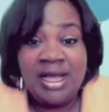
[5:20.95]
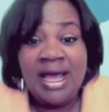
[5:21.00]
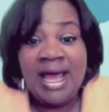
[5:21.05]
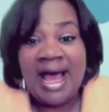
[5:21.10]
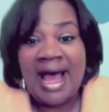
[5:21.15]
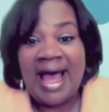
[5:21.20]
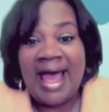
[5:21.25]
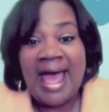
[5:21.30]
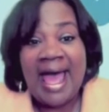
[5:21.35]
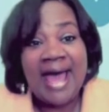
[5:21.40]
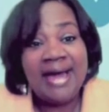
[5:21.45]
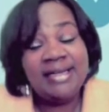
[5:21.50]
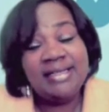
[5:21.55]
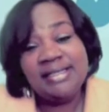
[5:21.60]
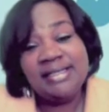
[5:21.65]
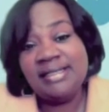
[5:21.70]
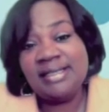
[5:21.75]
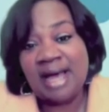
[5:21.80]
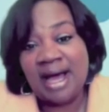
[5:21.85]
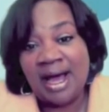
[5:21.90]
I had it
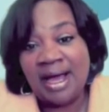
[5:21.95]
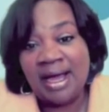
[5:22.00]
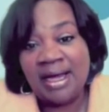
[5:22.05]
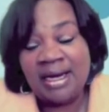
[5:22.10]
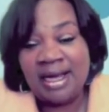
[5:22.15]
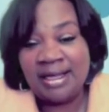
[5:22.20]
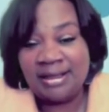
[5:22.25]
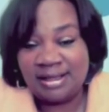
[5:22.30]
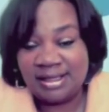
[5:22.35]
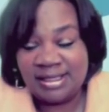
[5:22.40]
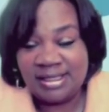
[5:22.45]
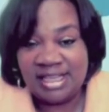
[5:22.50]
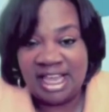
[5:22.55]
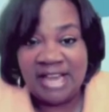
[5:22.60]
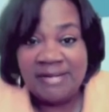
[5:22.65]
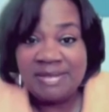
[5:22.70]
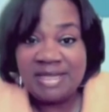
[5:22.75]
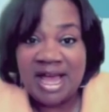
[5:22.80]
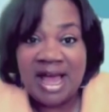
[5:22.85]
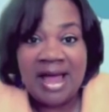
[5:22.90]
designed at the same
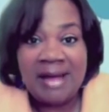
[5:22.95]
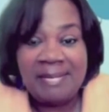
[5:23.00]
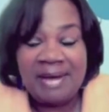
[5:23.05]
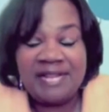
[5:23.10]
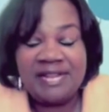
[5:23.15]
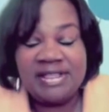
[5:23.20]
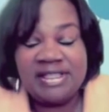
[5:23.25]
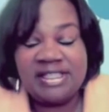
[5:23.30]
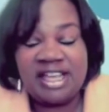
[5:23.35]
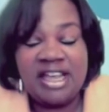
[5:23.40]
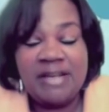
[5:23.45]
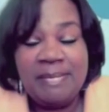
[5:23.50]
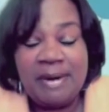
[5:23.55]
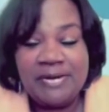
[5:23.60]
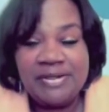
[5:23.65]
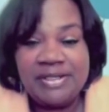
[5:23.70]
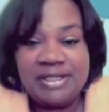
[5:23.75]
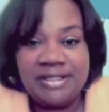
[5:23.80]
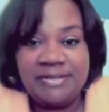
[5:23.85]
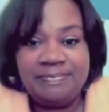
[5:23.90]
time by the same
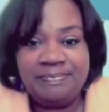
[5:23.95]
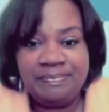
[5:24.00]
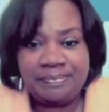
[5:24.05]
person